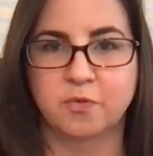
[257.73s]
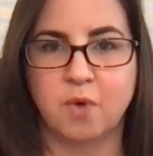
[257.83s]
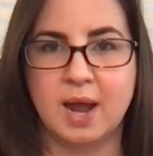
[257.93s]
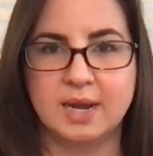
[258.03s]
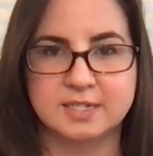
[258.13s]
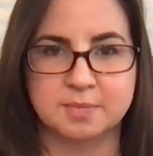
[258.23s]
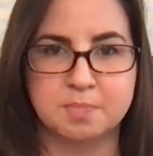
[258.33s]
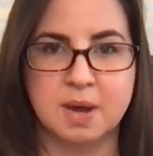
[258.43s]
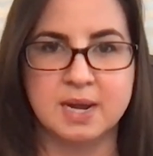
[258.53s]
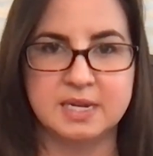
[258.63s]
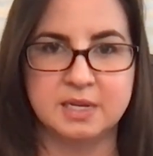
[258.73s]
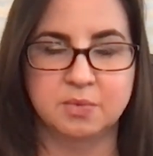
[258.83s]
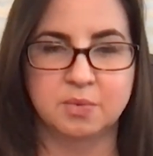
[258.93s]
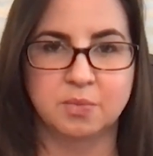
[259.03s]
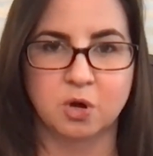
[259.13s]
why doesn't
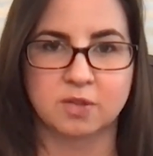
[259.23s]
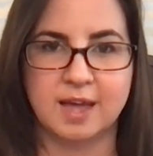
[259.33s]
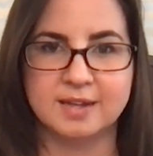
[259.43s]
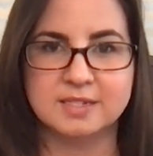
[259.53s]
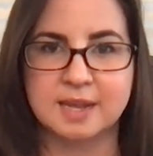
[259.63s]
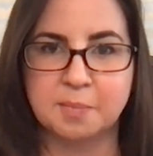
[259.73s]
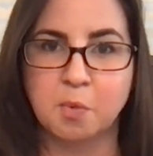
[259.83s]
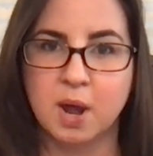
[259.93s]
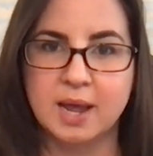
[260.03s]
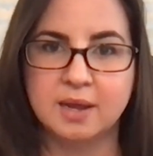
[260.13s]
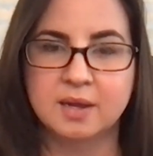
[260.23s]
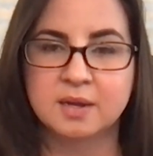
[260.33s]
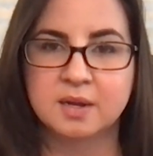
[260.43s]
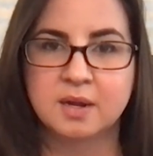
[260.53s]
money work that same way?